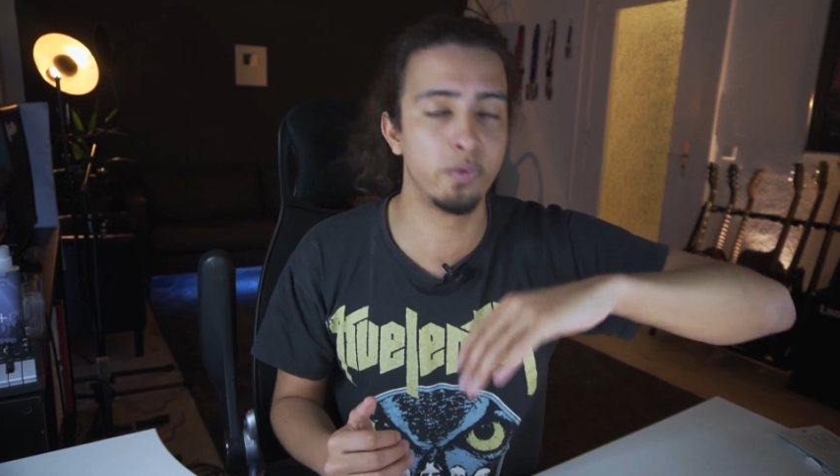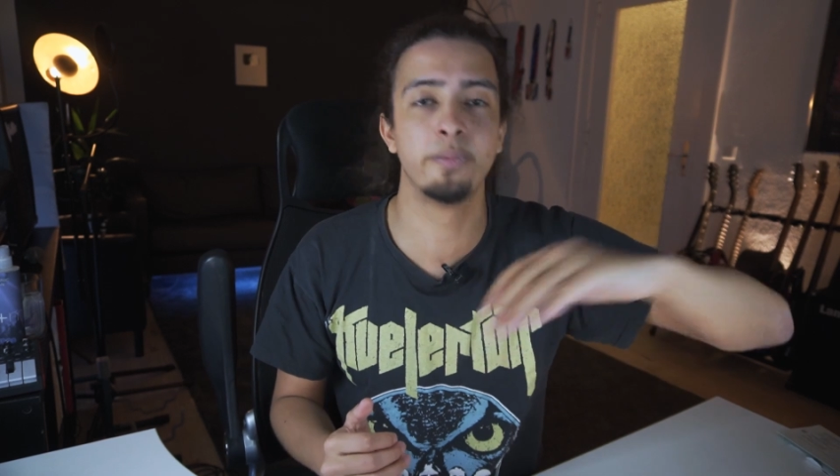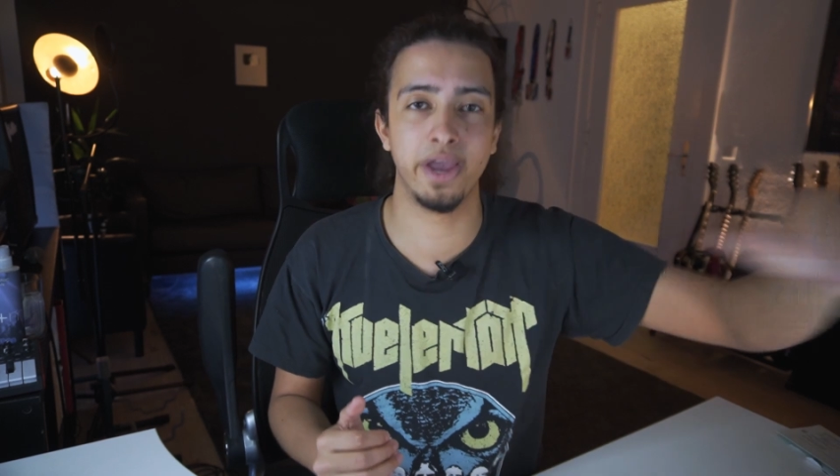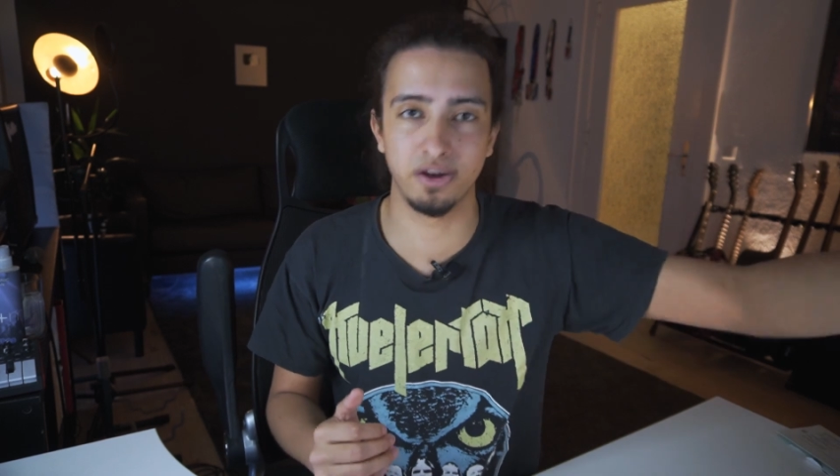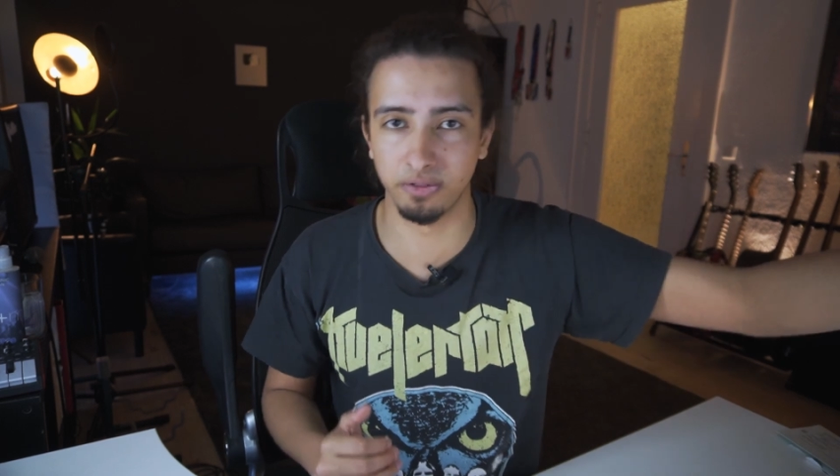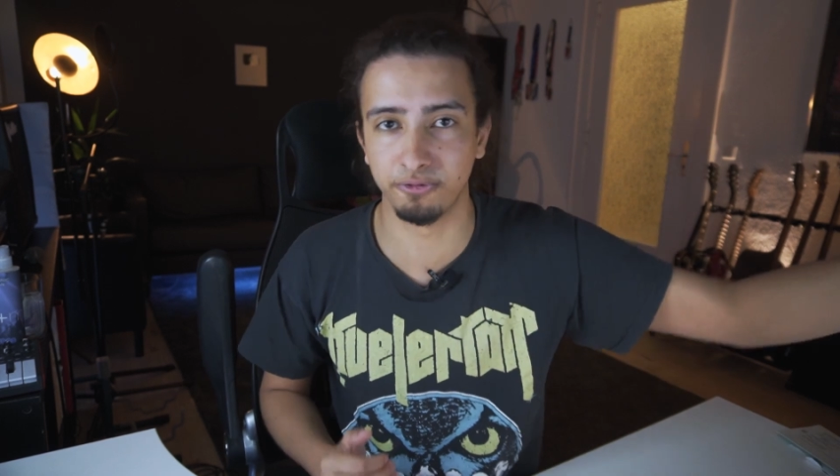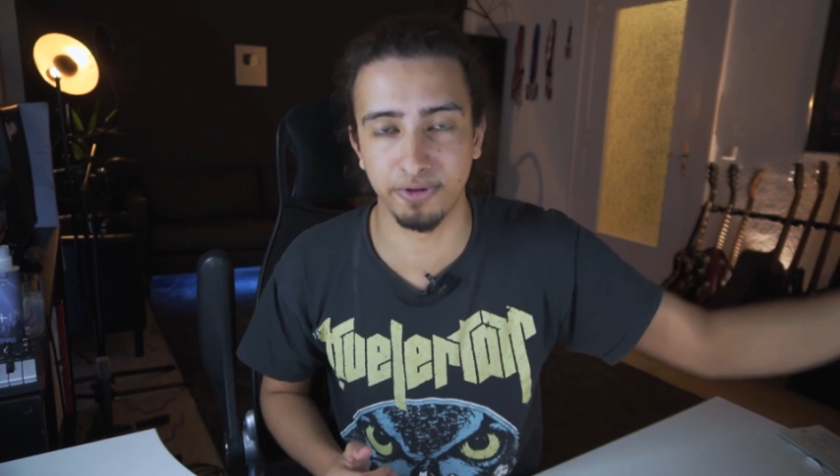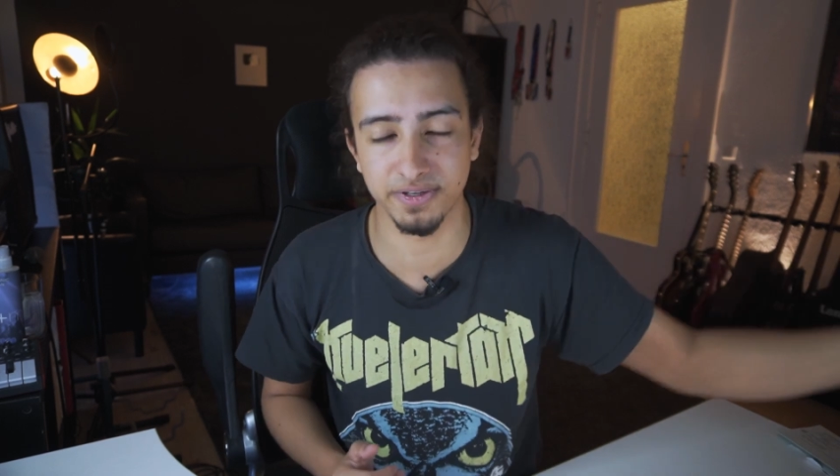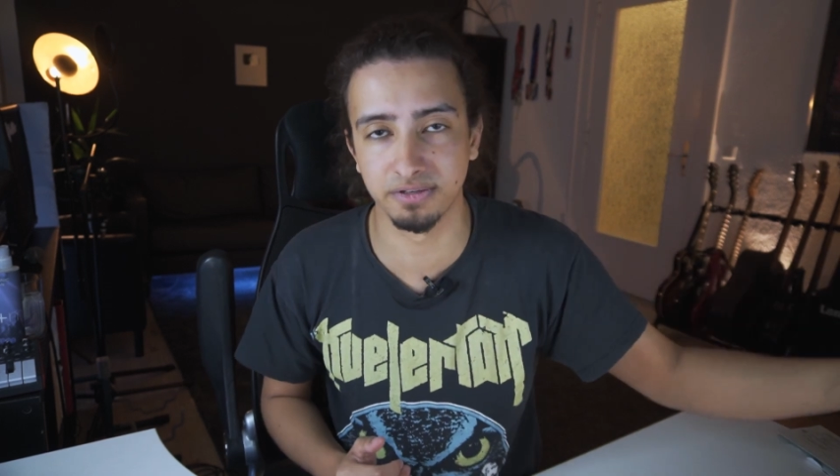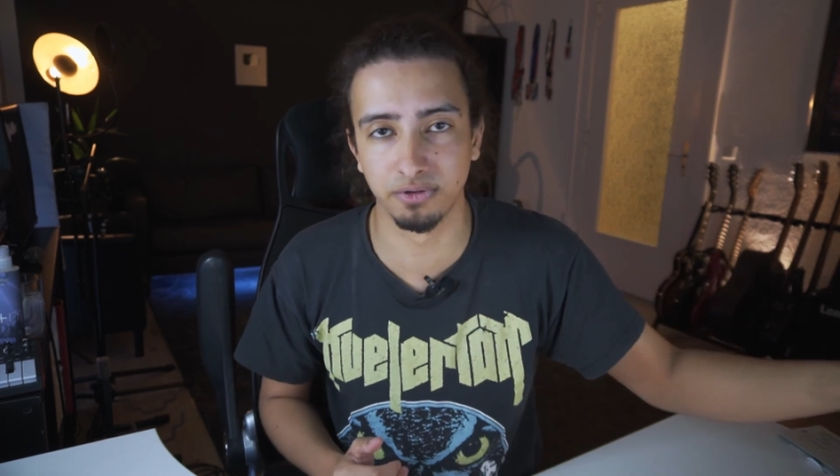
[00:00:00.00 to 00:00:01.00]
we made on the
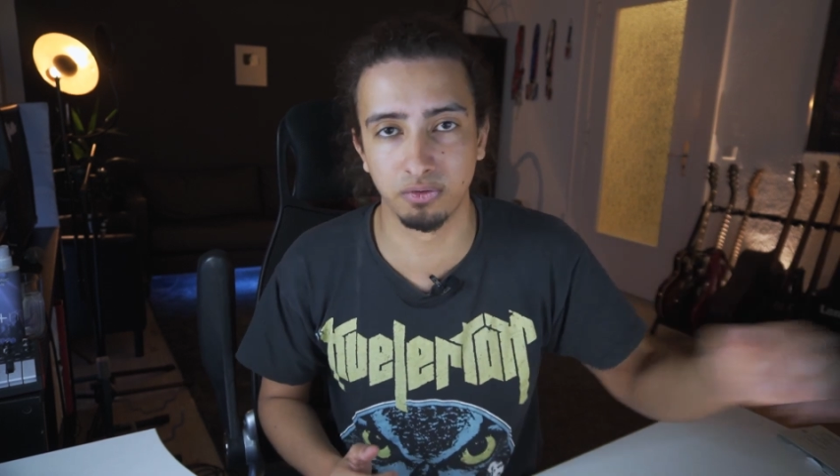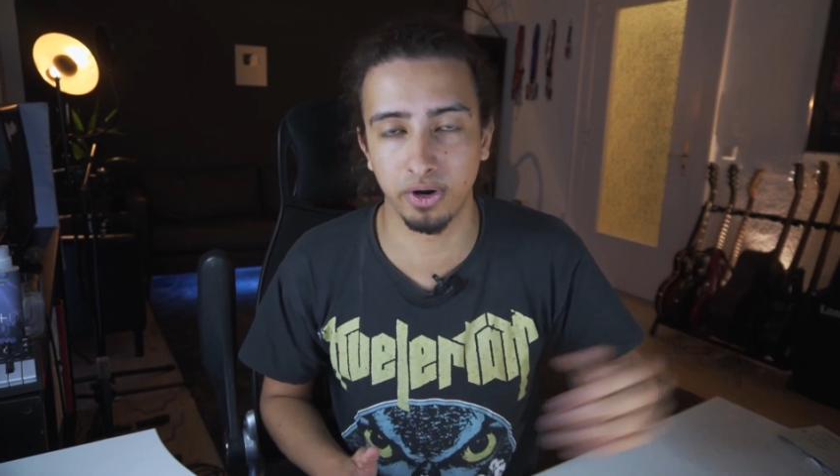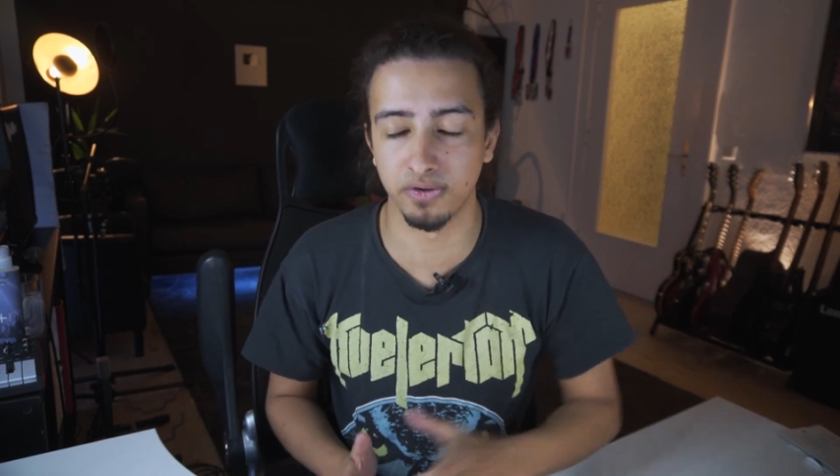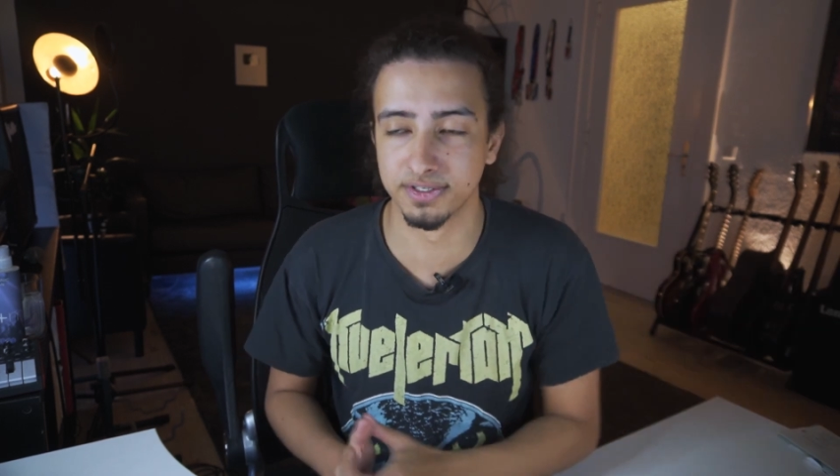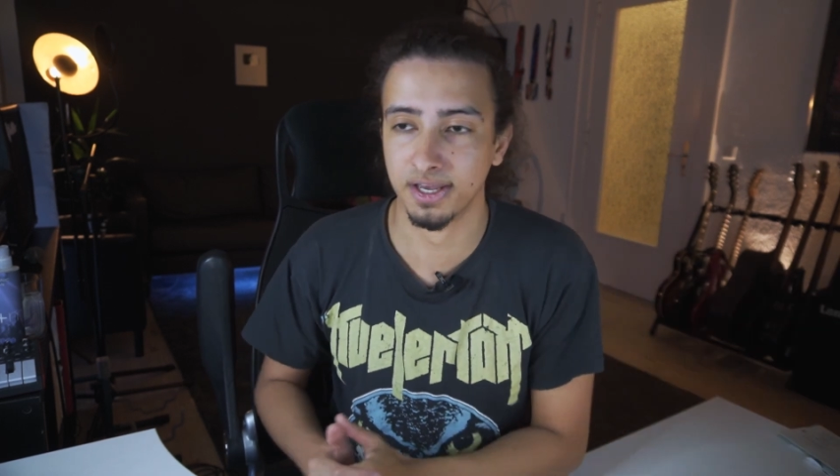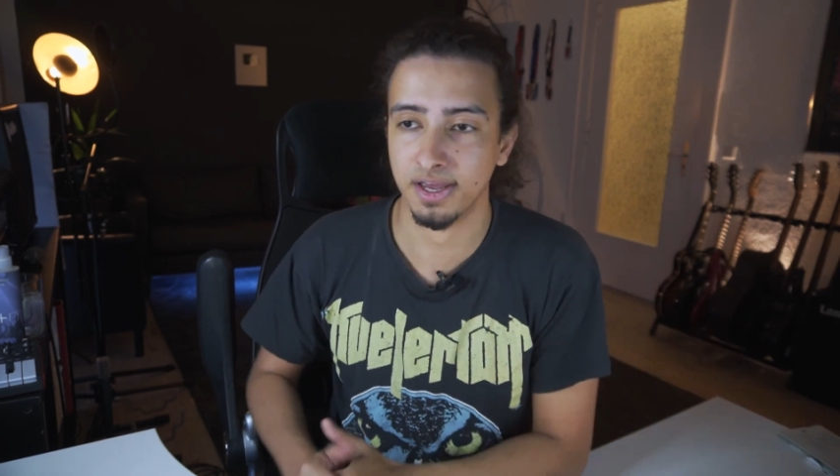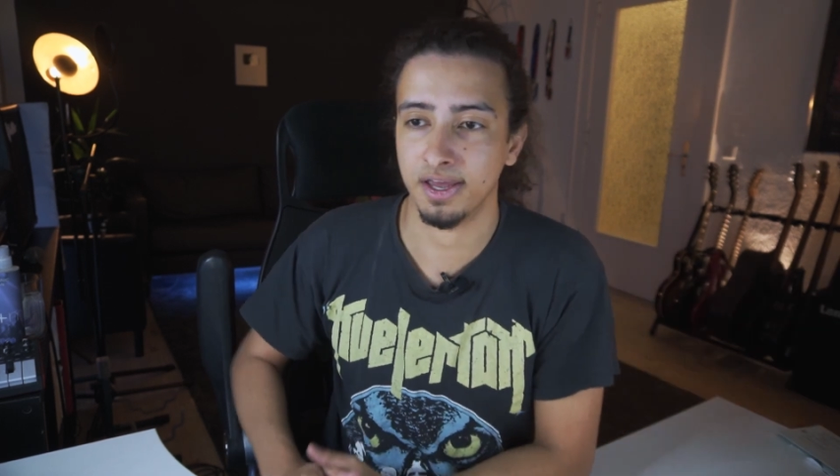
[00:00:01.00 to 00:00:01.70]
festival grounds.